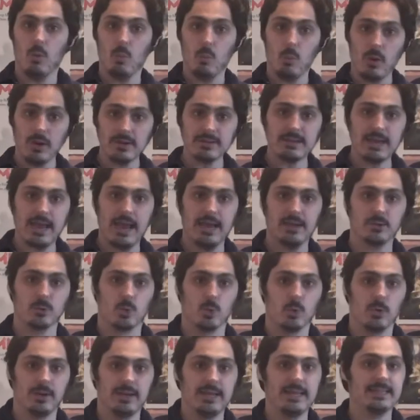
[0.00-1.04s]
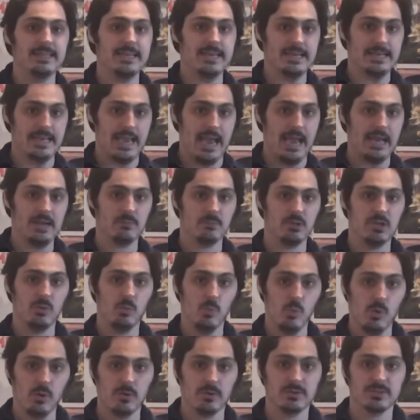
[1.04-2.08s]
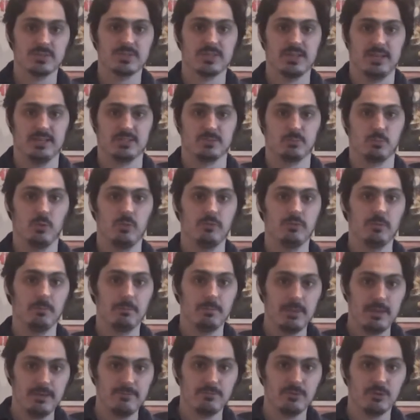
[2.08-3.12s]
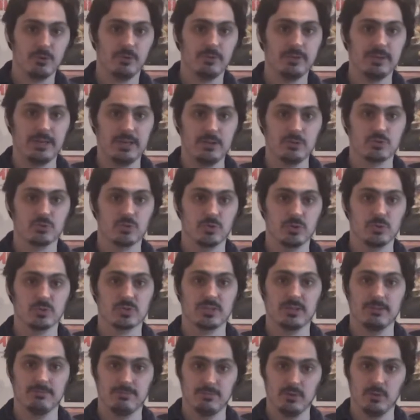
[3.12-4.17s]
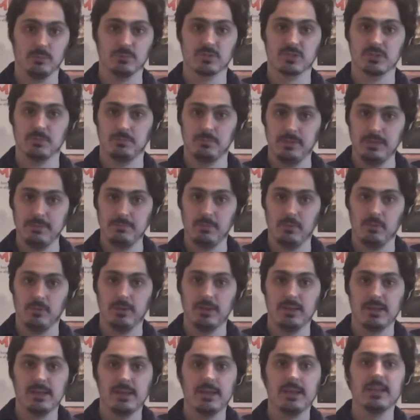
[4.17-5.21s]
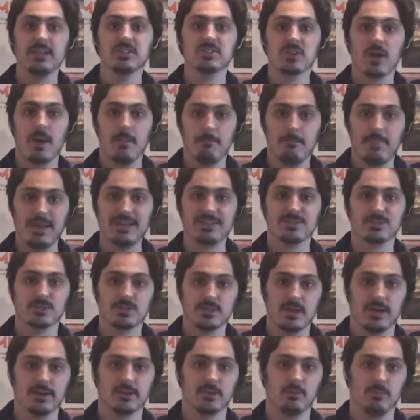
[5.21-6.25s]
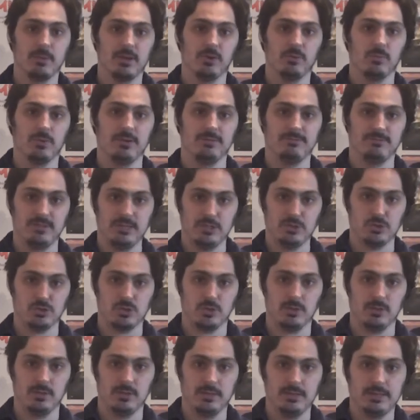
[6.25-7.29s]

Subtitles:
One category at the Academy Awards that has proven pivotal in introducing films to people is Best Documentary Feature.